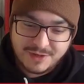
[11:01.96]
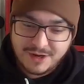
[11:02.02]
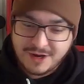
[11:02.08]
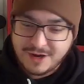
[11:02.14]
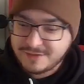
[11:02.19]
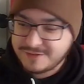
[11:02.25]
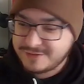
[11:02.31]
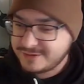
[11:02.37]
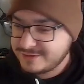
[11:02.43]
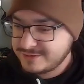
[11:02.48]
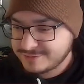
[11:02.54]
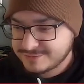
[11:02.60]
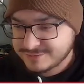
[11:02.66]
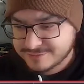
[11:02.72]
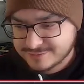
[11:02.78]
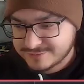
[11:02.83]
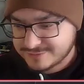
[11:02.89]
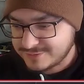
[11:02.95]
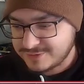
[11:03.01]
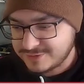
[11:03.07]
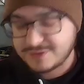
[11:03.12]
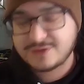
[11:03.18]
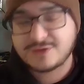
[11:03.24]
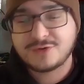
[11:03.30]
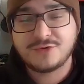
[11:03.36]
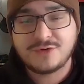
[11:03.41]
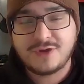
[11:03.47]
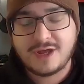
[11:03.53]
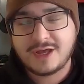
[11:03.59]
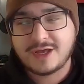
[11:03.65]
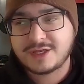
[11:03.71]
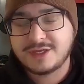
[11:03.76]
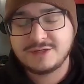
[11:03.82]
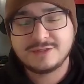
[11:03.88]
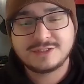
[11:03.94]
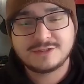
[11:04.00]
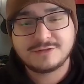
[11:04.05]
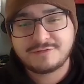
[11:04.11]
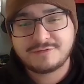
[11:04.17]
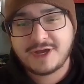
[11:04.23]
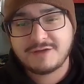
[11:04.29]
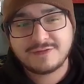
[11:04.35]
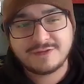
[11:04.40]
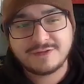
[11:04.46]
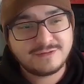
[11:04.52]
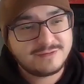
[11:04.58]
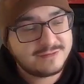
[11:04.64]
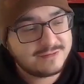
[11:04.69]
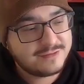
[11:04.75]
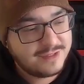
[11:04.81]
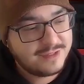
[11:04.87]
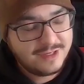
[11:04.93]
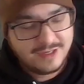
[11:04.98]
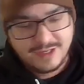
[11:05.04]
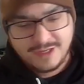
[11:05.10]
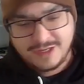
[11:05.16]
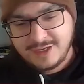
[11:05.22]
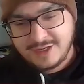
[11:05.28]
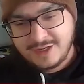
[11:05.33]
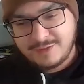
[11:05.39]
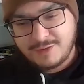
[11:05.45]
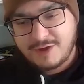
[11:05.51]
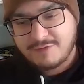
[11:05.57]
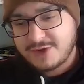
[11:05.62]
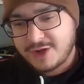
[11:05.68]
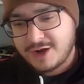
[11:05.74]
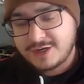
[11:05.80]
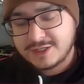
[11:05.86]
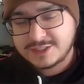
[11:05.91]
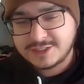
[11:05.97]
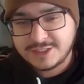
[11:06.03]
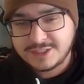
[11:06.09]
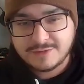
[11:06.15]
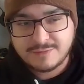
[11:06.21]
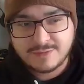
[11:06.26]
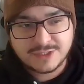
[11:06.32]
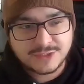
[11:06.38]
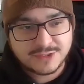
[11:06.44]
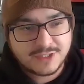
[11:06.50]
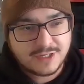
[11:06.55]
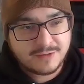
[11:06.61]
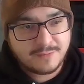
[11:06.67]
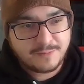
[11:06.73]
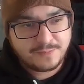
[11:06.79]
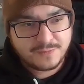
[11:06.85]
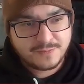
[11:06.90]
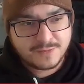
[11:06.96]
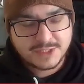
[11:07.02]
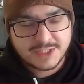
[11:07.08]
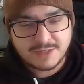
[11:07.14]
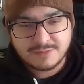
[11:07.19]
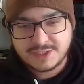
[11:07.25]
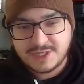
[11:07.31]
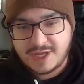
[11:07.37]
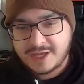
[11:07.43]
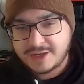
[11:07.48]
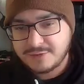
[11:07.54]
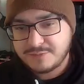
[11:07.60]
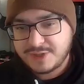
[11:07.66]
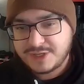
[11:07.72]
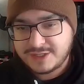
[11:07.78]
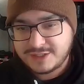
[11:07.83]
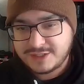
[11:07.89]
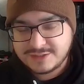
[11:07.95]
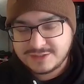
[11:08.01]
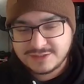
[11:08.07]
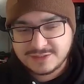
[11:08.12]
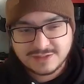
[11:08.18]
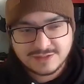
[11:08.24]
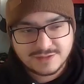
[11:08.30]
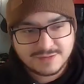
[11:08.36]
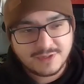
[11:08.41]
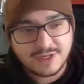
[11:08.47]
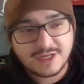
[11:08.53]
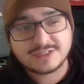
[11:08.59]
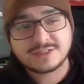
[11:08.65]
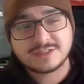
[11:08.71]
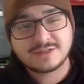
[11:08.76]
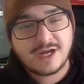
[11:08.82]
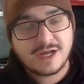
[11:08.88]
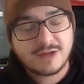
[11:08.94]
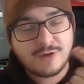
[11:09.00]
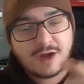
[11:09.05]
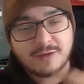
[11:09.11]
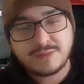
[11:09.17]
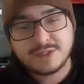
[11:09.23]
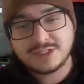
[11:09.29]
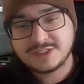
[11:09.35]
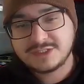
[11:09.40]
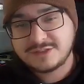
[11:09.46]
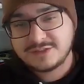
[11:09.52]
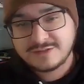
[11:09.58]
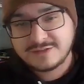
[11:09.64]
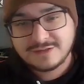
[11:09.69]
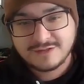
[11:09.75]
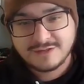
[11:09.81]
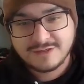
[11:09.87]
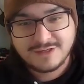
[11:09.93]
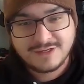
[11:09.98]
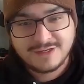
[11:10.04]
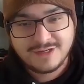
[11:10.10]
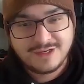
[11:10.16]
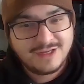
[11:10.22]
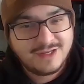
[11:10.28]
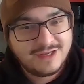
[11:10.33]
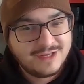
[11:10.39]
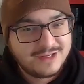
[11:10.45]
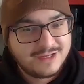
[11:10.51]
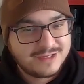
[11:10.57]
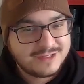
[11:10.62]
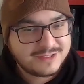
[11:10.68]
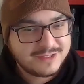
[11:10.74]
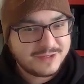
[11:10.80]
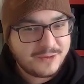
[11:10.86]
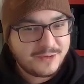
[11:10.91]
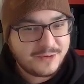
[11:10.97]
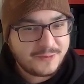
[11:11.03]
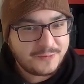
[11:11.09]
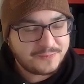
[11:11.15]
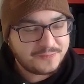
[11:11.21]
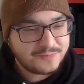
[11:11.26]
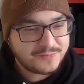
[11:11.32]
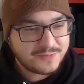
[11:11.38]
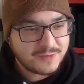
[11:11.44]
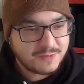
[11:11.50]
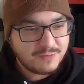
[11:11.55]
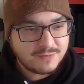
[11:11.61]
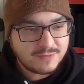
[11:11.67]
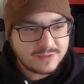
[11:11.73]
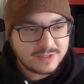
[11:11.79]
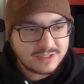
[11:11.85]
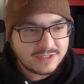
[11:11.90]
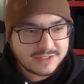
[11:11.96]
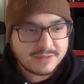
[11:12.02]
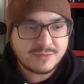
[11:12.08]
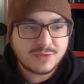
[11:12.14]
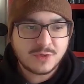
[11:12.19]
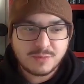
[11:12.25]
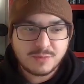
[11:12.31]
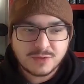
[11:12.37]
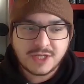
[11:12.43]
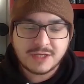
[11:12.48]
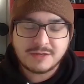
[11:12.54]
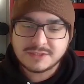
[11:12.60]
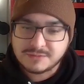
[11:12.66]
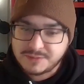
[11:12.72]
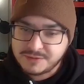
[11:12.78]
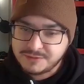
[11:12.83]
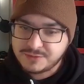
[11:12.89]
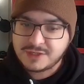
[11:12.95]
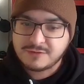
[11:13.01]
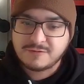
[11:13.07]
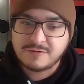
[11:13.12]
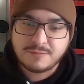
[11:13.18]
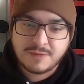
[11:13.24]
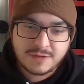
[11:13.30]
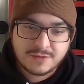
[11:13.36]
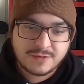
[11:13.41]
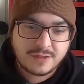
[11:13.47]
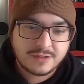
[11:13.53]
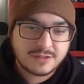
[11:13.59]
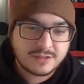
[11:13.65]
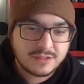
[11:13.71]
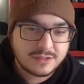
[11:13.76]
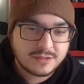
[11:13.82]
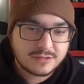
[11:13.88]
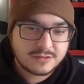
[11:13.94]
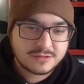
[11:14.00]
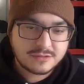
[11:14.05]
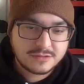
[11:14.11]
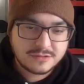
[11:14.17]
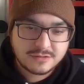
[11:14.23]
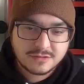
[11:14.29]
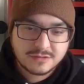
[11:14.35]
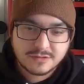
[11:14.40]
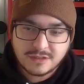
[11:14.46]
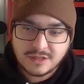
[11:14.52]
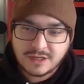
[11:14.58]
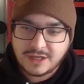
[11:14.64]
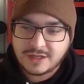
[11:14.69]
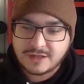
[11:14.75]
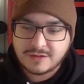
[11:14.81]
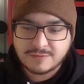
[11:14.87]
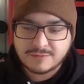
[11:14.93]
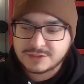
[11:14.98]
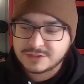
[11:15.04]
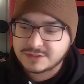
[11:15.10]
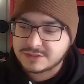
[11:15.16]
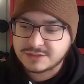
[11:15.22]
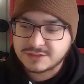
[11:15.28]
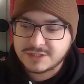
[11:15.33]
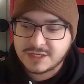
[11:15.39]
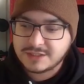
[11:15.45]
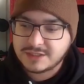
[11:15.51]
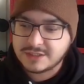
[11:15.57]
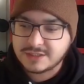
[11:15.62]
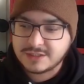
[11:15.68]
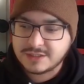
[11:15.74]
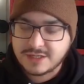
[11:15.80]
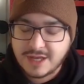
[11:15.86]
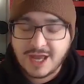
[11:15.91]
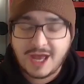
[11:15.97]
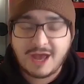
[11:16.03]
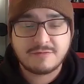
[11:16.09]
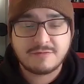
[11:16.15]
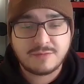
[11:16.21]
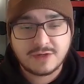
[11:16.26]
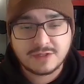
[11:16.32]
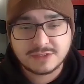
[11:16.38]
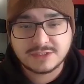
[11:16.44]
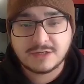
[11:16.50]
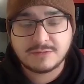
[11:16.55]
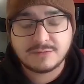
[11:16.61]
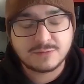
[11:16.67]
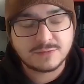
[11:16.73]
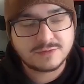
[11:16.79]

MacArthur, Q052. We have an artist here in Montreal. His name is Anu Buds. We also got Robbie G. So some notable names, some people that we've met throughout the years, and we're just excited to have them on this album.